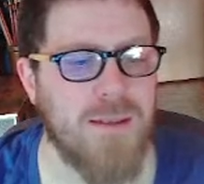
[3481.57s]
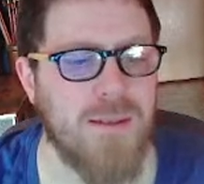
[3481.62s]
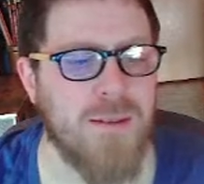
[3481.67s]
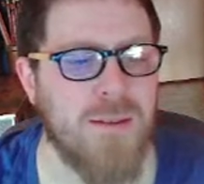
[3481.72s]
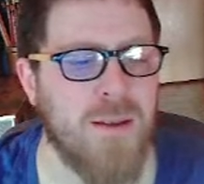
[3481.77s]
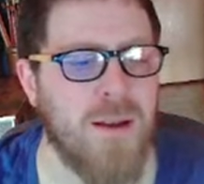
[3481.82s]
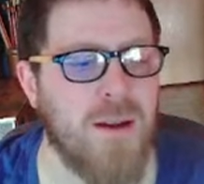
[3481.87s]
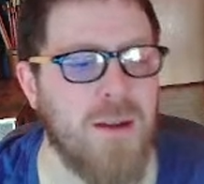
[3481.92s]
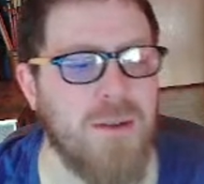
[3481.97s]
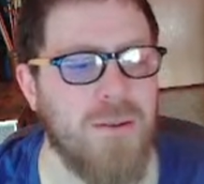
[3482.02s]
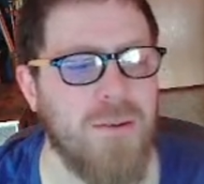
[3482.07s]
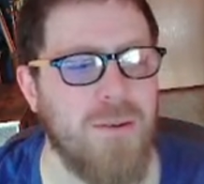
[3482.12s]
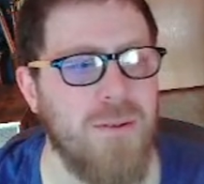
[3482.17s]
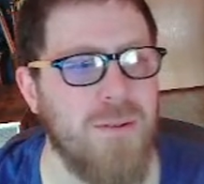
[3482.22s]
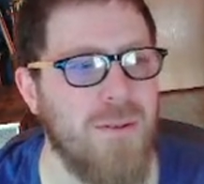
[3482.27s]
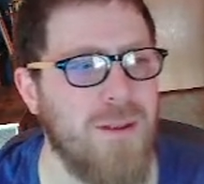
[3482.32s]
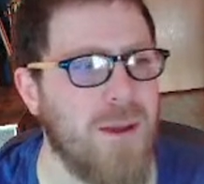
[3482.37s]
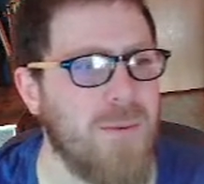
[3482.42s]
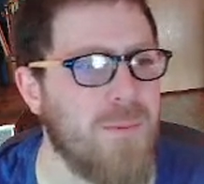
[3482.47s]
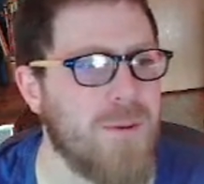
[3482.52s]
No,
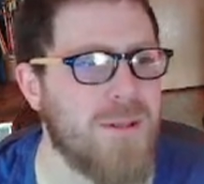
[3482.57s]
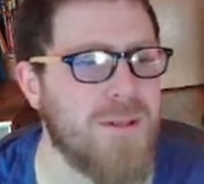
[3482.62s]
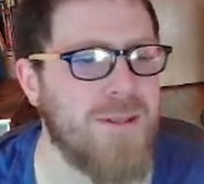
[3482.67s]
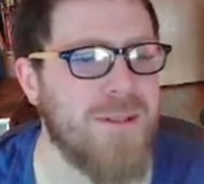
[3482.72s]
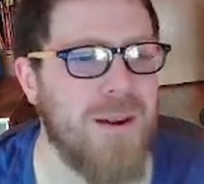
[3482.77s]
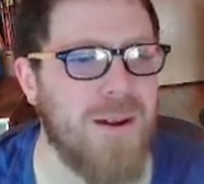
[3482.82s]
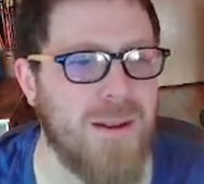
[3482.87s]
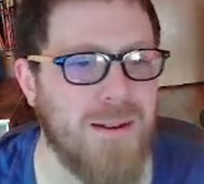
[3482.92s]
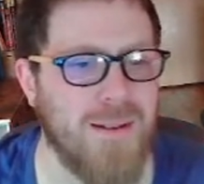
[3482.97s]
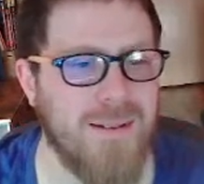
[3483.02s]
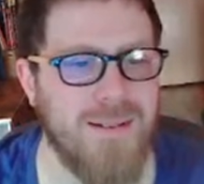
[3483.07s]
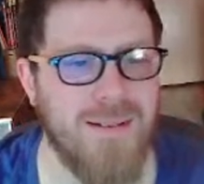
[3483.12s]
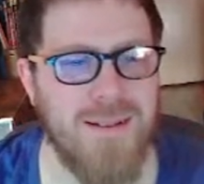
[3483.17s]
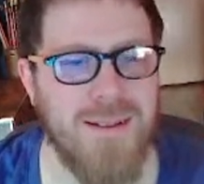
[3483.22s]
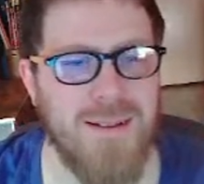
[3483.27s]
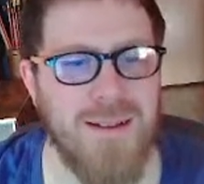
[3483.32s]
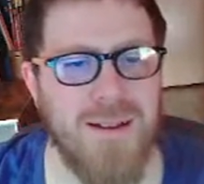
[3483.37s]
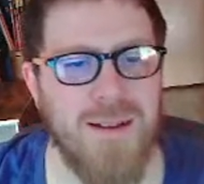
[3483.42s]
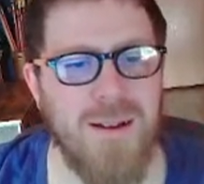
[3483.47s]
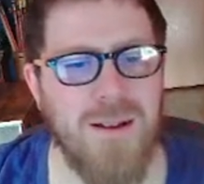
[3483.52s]
it was not.
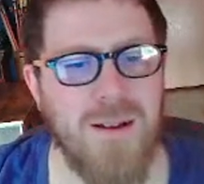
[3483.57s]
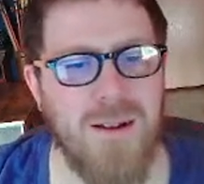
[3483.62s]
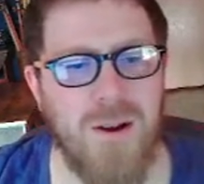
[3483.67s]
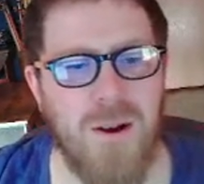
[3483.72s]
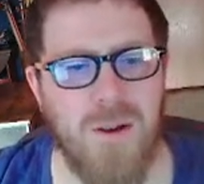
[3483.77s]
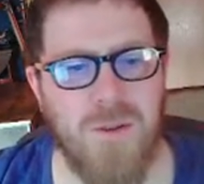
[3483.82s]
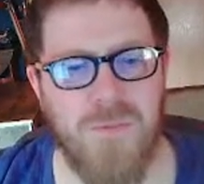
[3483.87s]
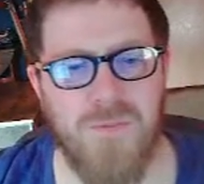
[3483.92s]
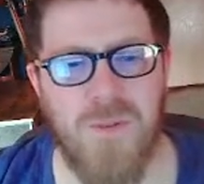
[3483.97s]
On